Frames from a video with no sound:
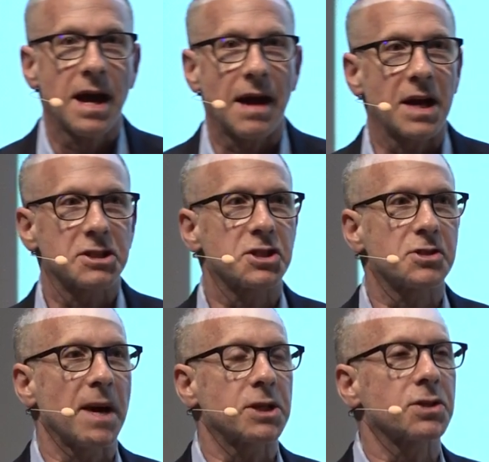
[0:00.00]
And that's
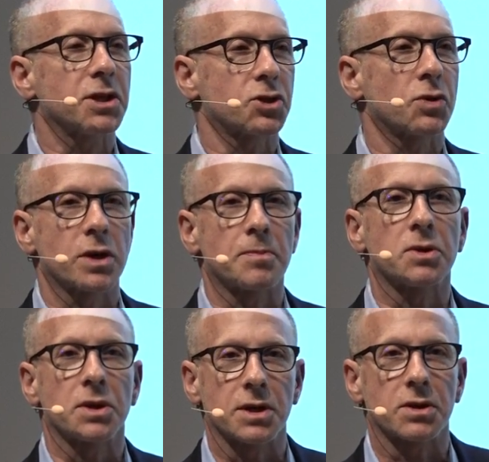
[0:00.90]
especially true in a
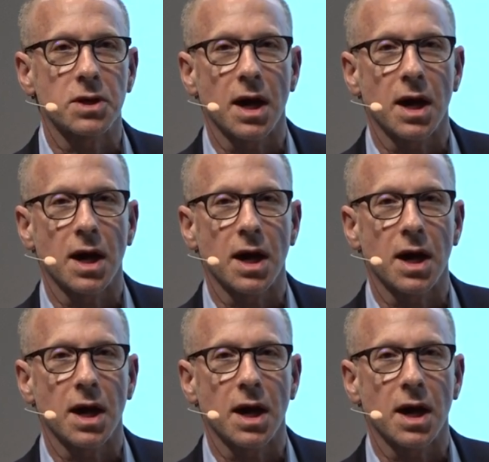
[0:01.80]
political